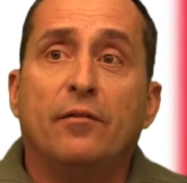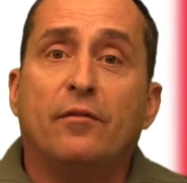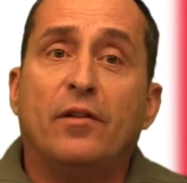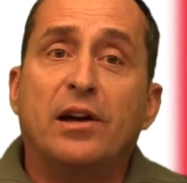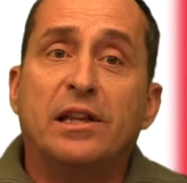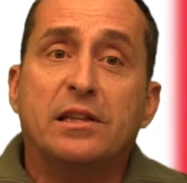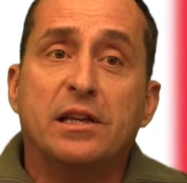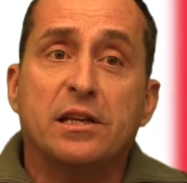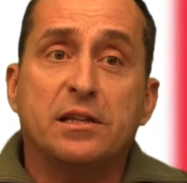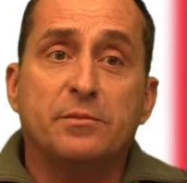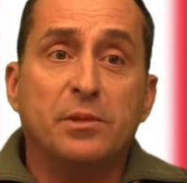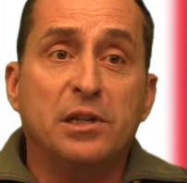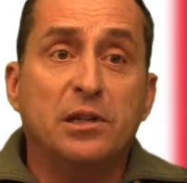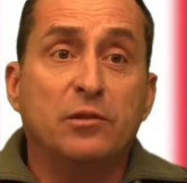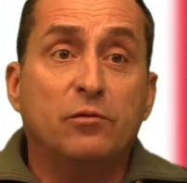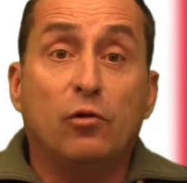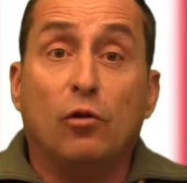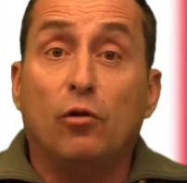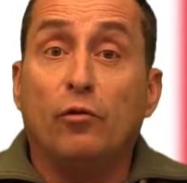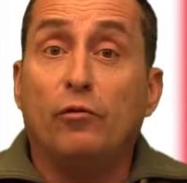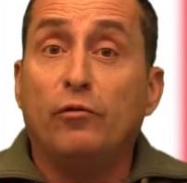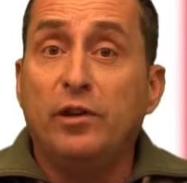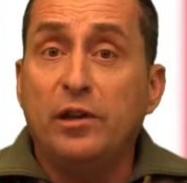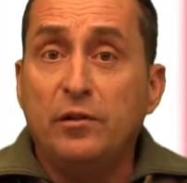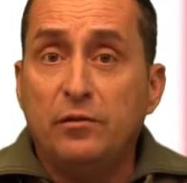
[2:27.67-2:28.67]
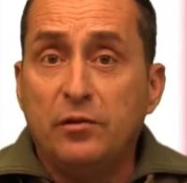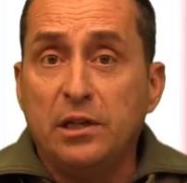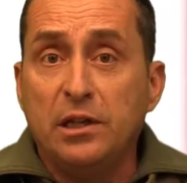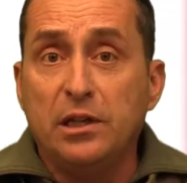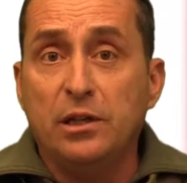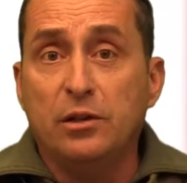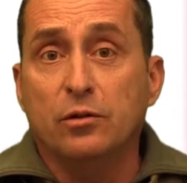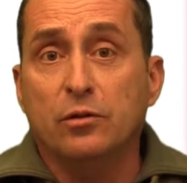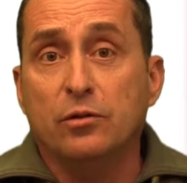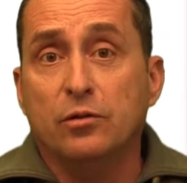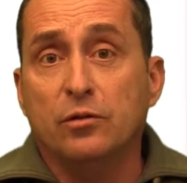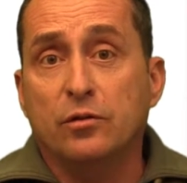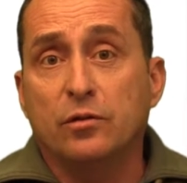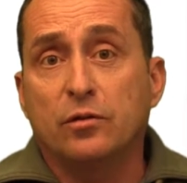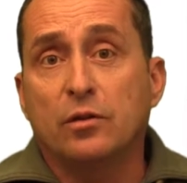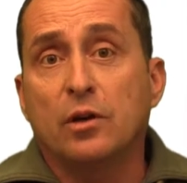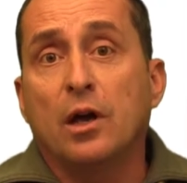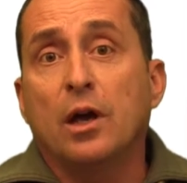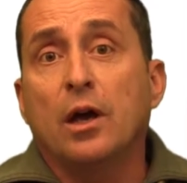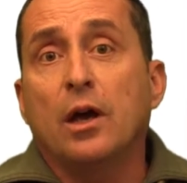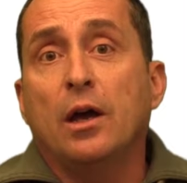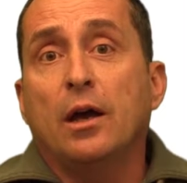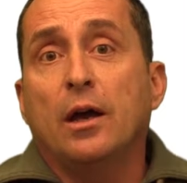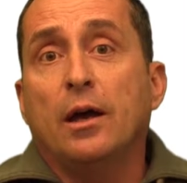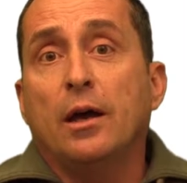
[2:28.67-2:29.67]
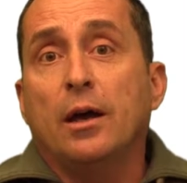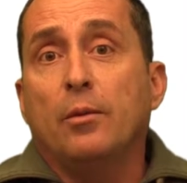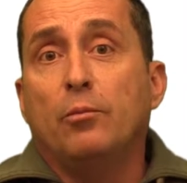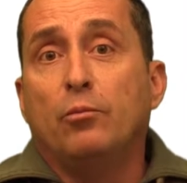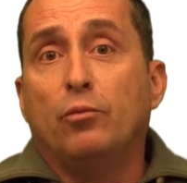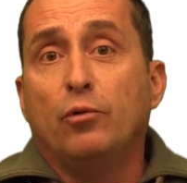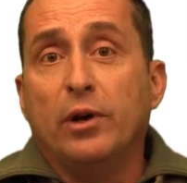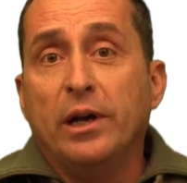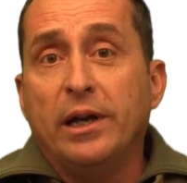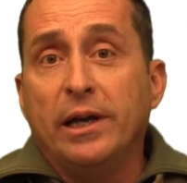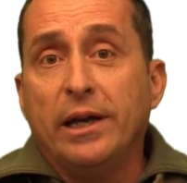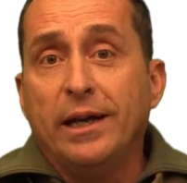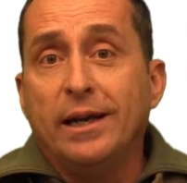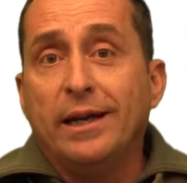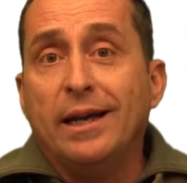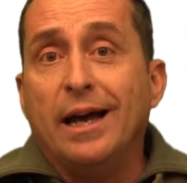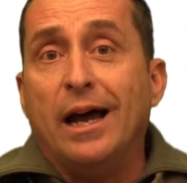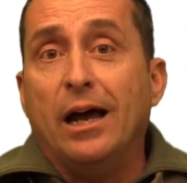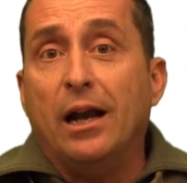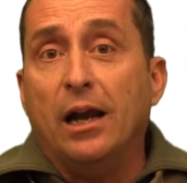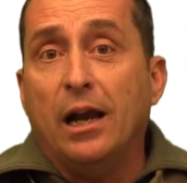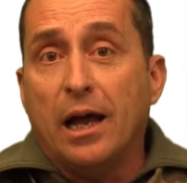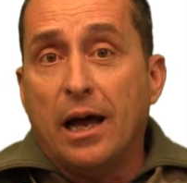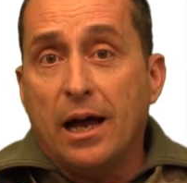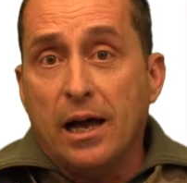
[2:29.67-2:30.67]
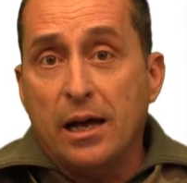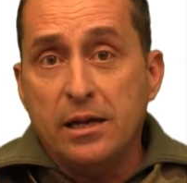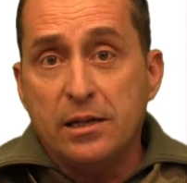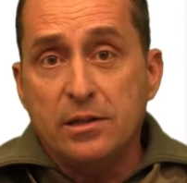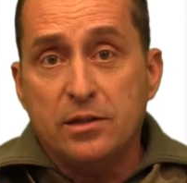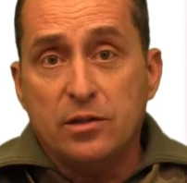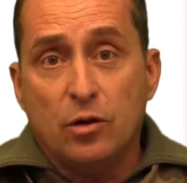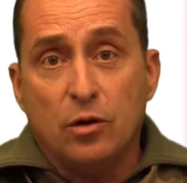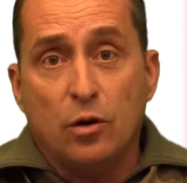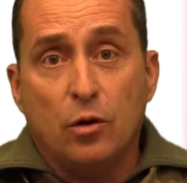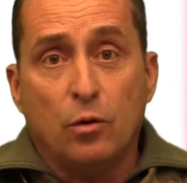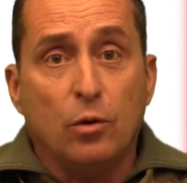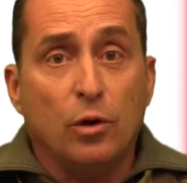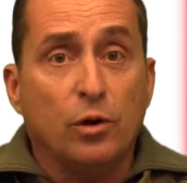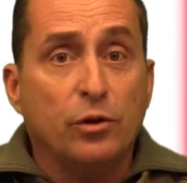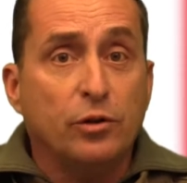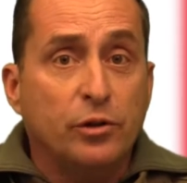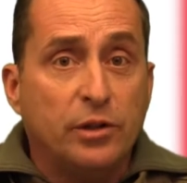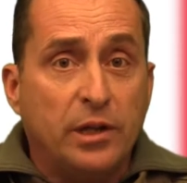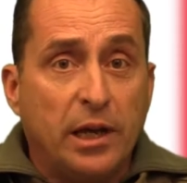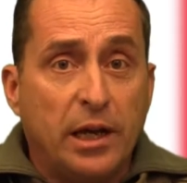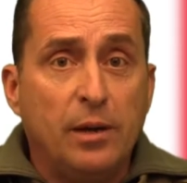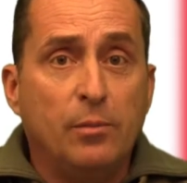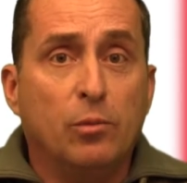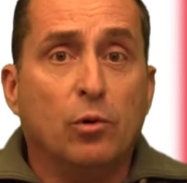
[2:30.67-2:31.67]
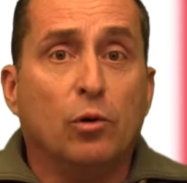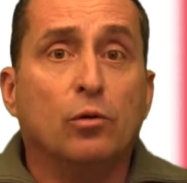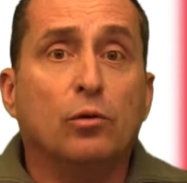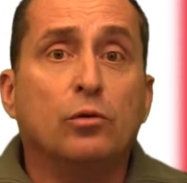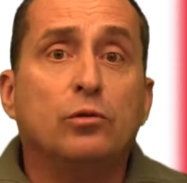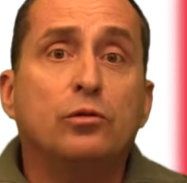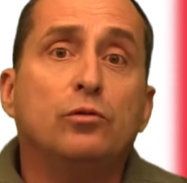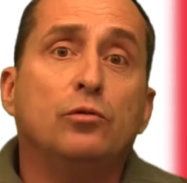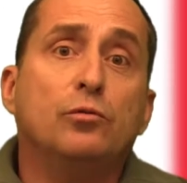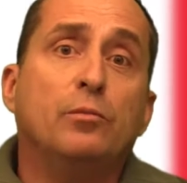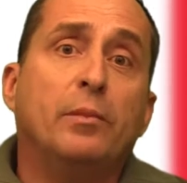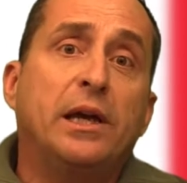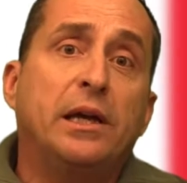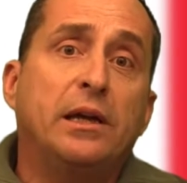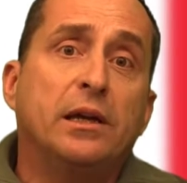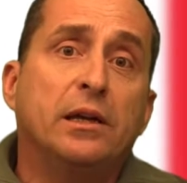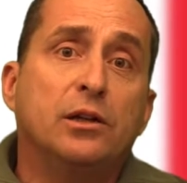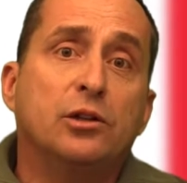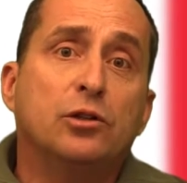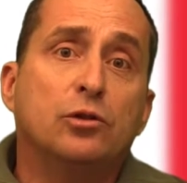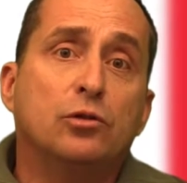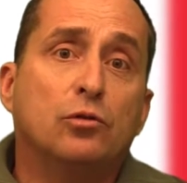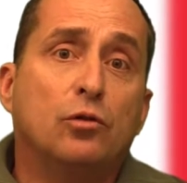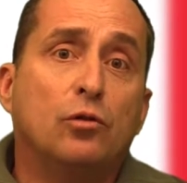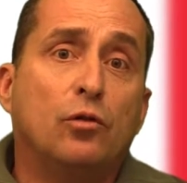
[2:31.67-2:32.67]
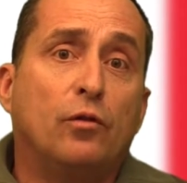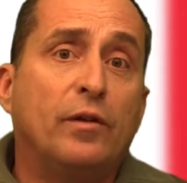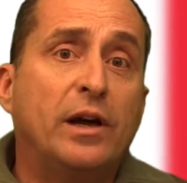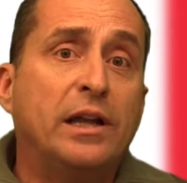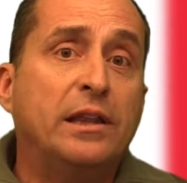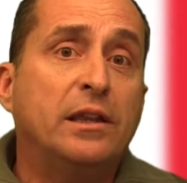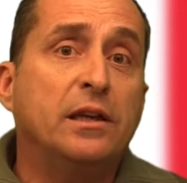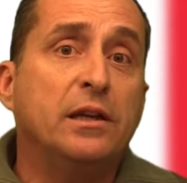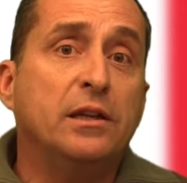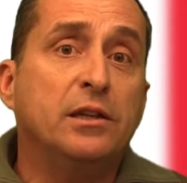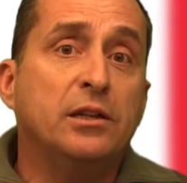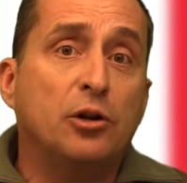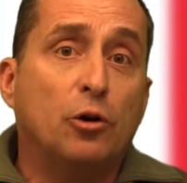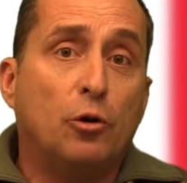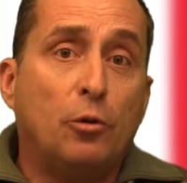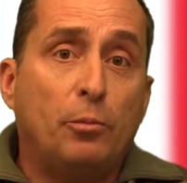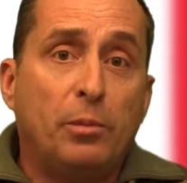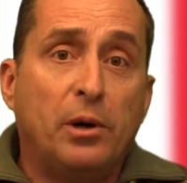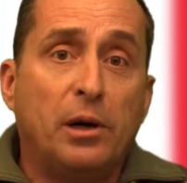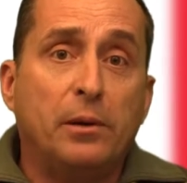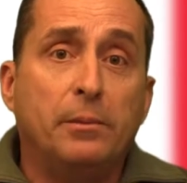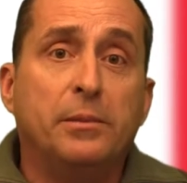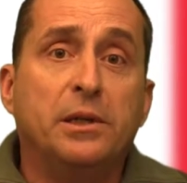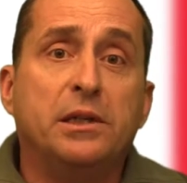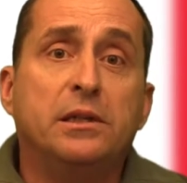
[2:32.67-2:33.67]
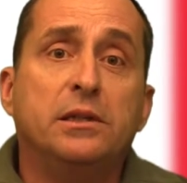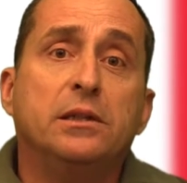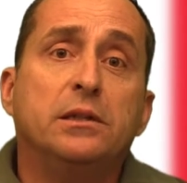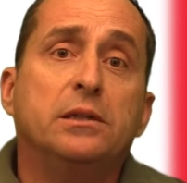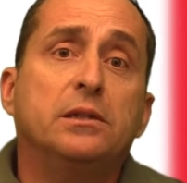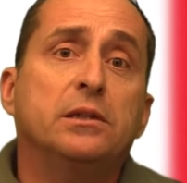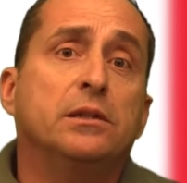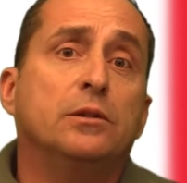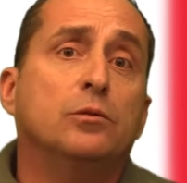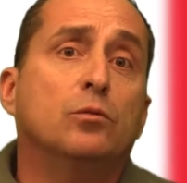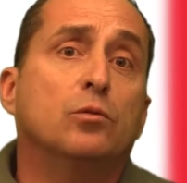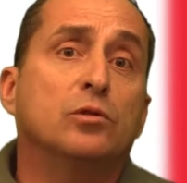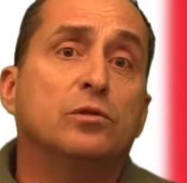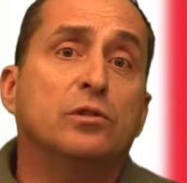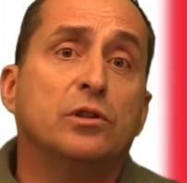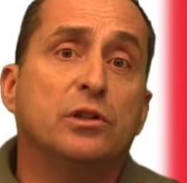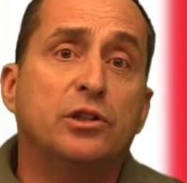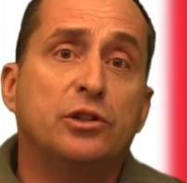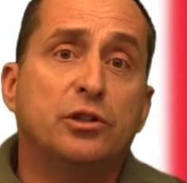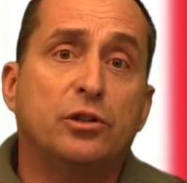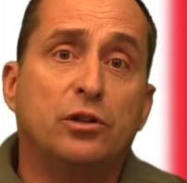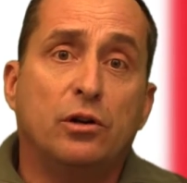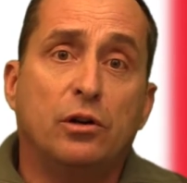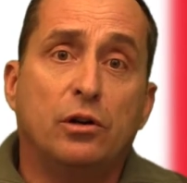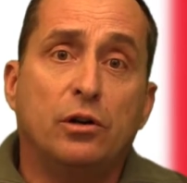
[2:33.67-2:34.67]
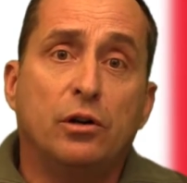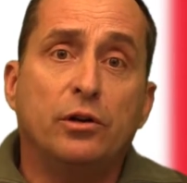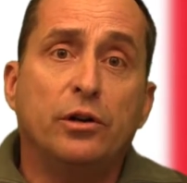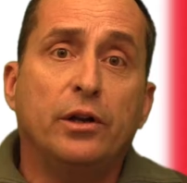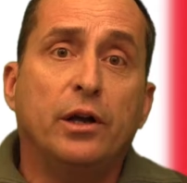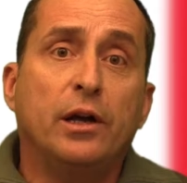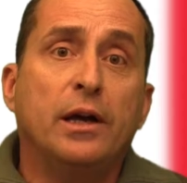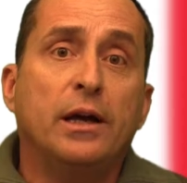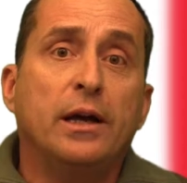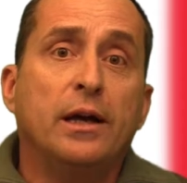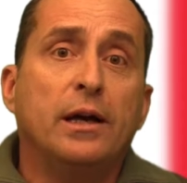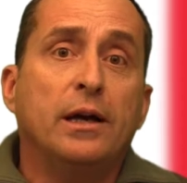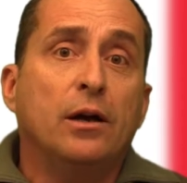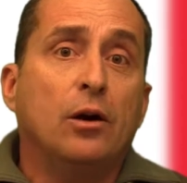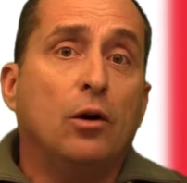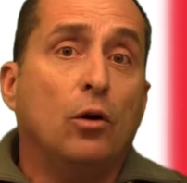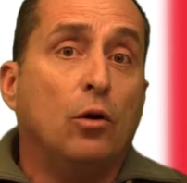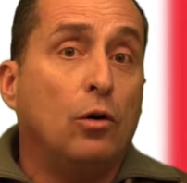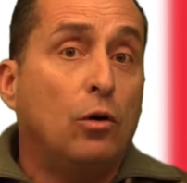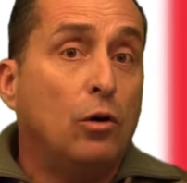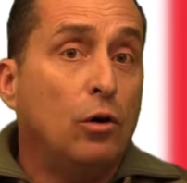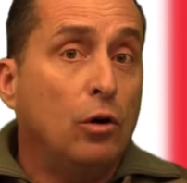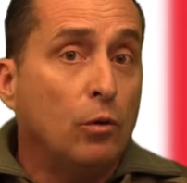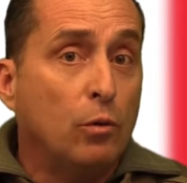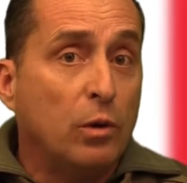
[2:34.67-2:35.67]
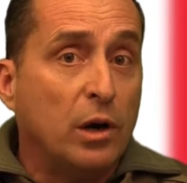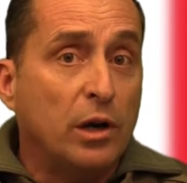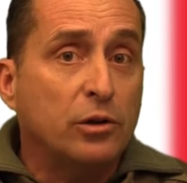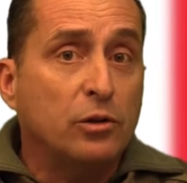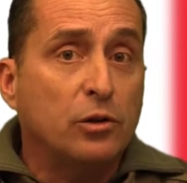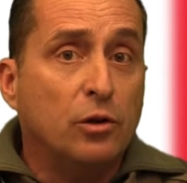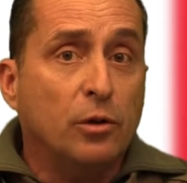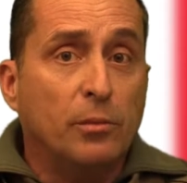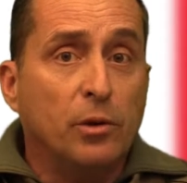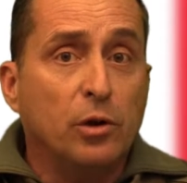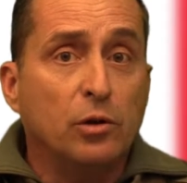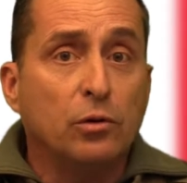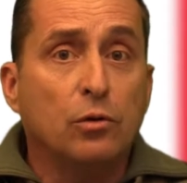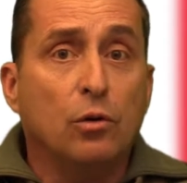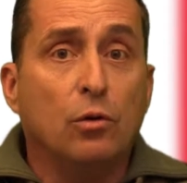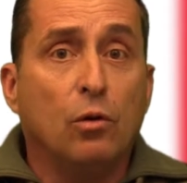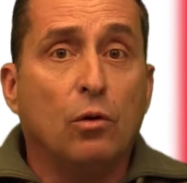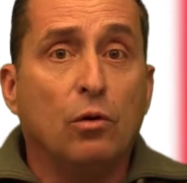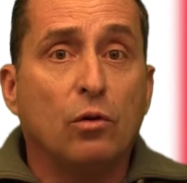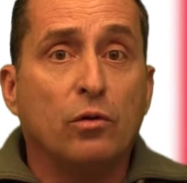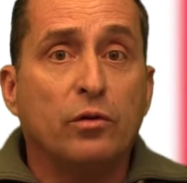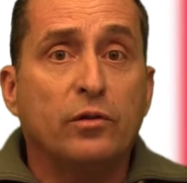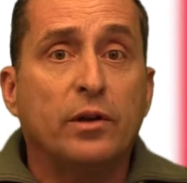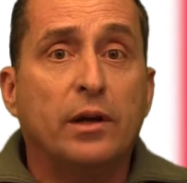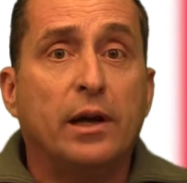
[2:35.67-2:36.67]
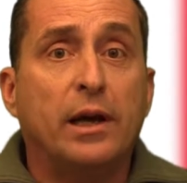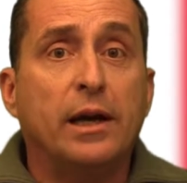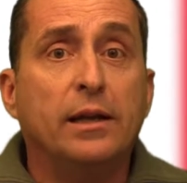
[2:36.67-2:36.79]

that has been for 50 years bringing allies around the table to making sure that interoperability was ensured around common goals.